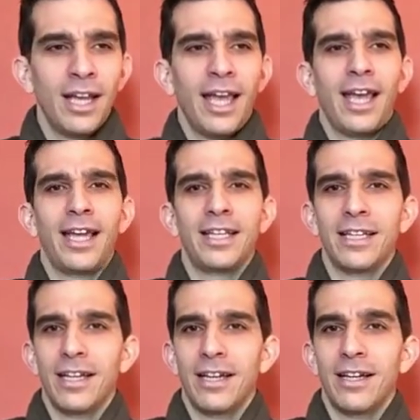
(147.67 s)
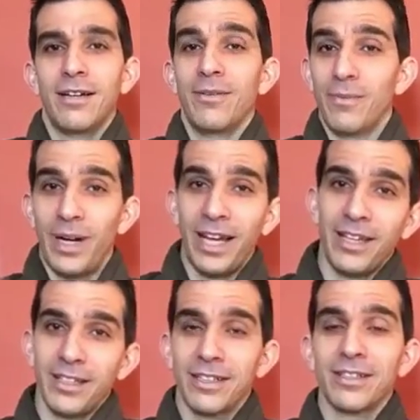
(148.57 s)
And my
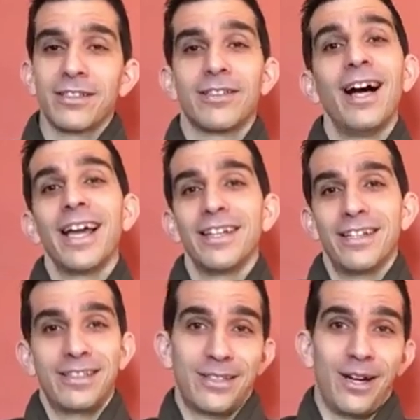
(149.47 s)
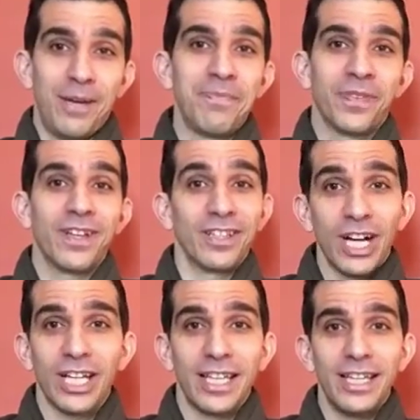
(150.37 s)
client at the time,
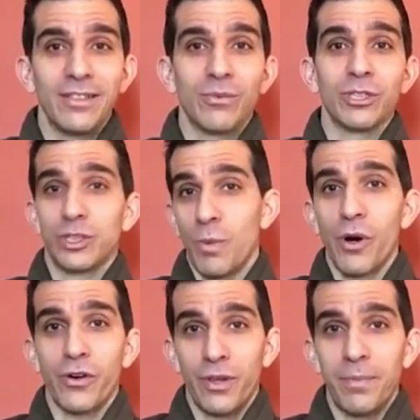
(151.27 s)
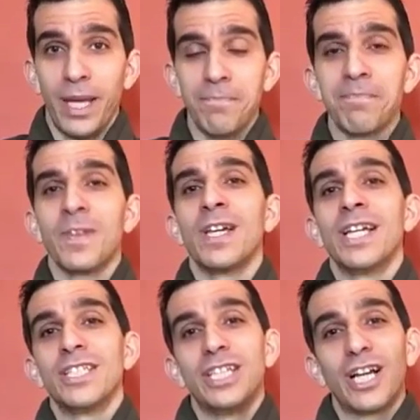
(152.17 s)
luckily, was smarter than me.
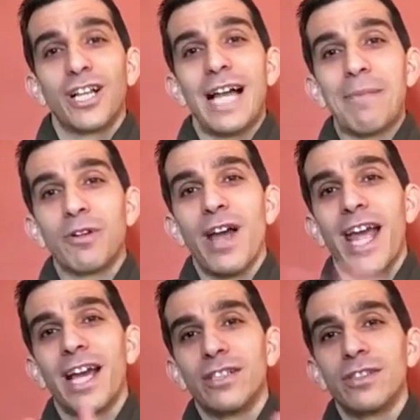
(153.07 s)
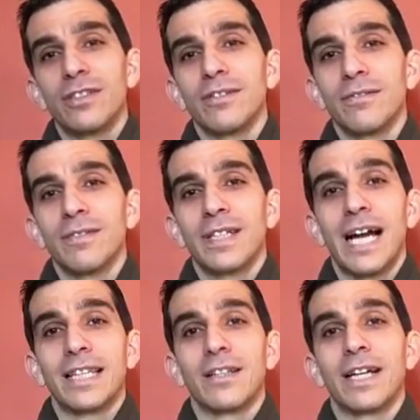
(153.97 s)
She clapped her hands,
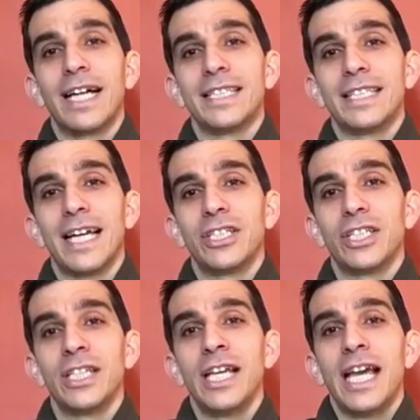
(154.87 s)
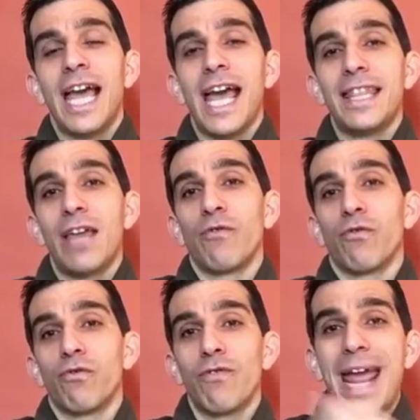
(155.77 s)
got the little guy's attention, and then
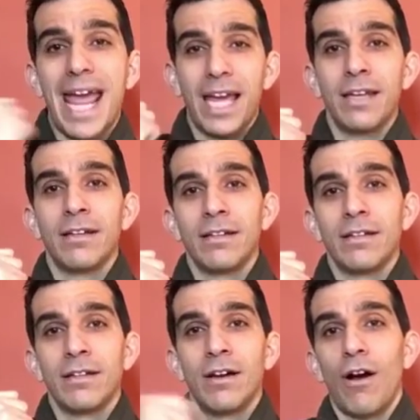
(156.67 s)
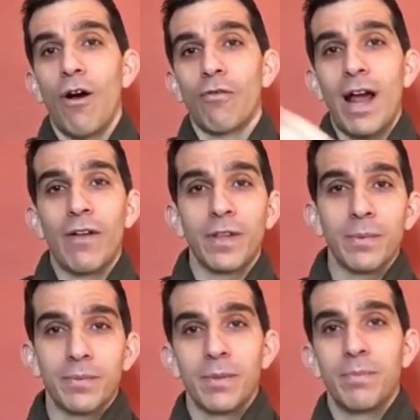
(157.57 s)
ran around the
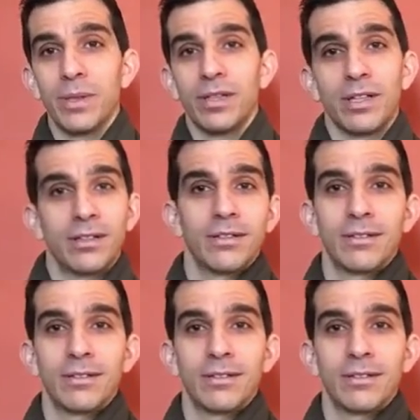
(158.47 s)
building